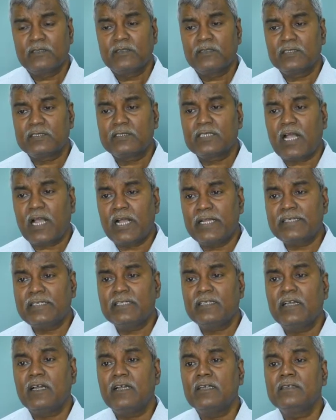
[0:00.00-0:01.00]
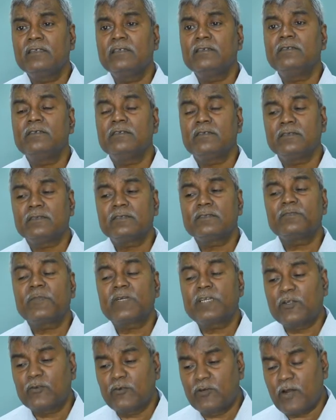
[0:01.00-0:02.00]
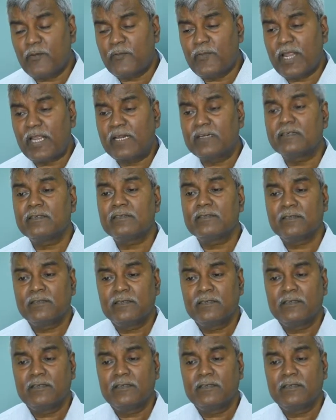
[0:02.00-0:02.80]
this ITI particular brand,